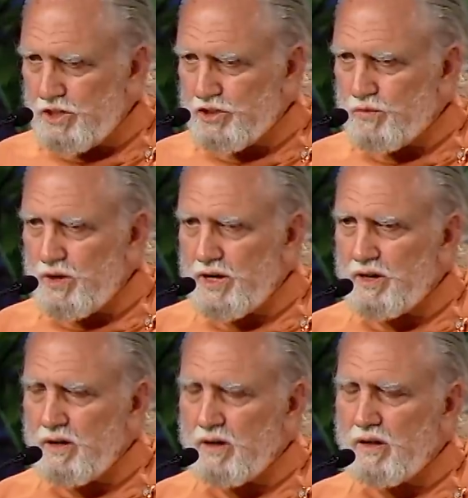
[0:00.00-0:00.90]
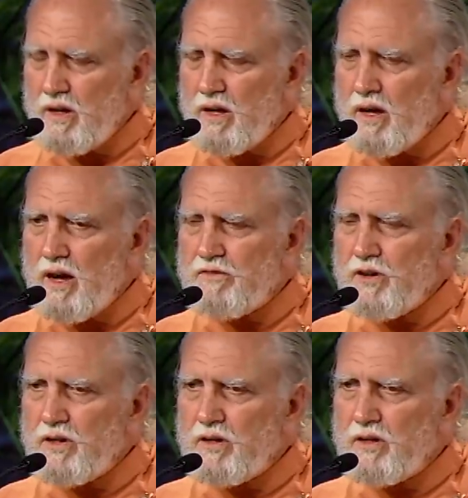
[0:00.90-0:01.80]
with just one
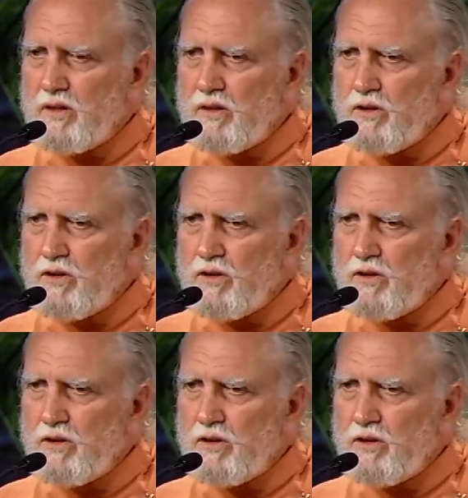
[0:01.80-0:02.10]
effort.